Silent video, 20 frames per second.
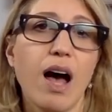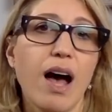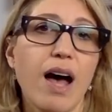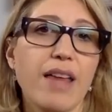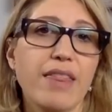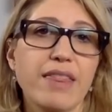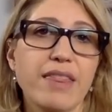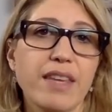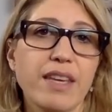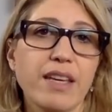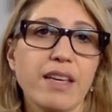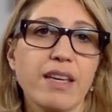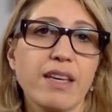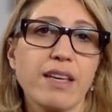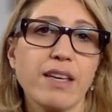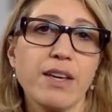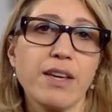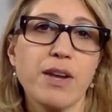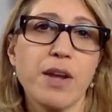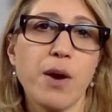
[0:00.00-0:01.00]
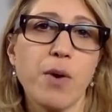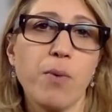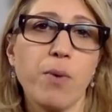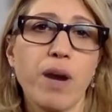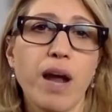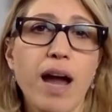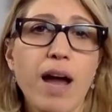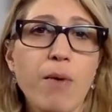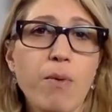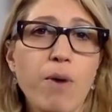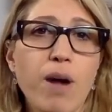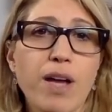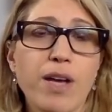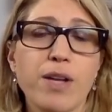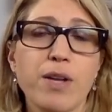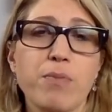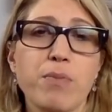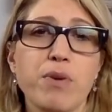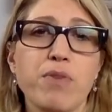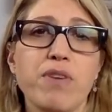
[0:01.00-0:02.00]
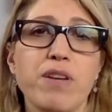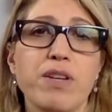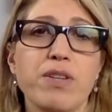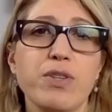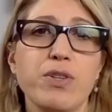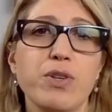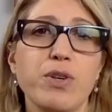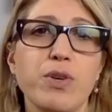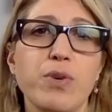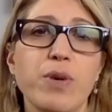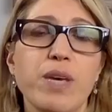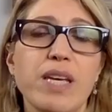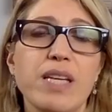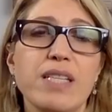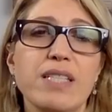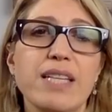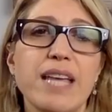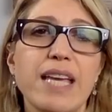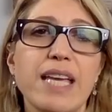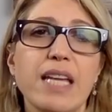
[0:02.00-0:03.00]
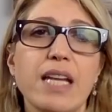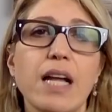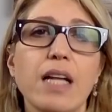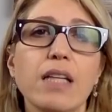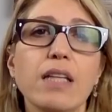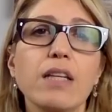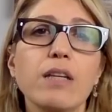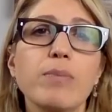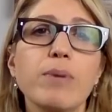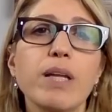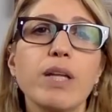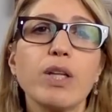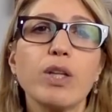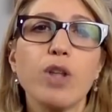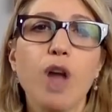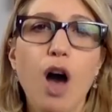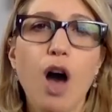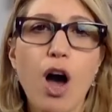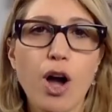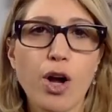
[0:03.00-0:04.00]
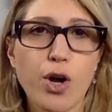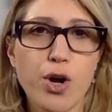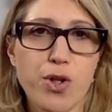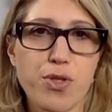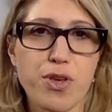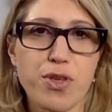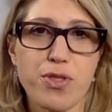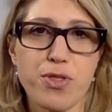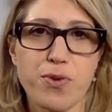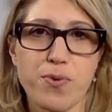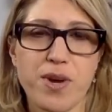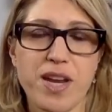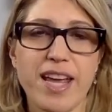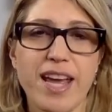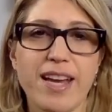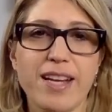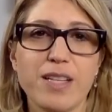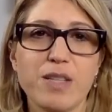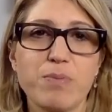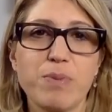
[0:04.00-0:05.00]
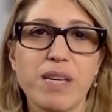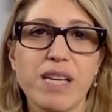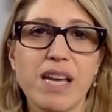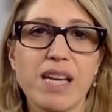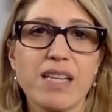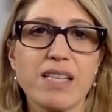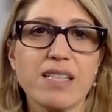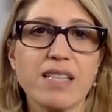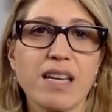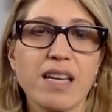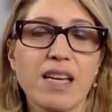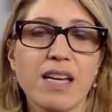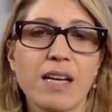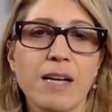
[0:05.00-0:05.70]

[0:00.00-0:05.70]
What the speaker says: I think, what I want you to move into is taking a little bit longer than 3 days, because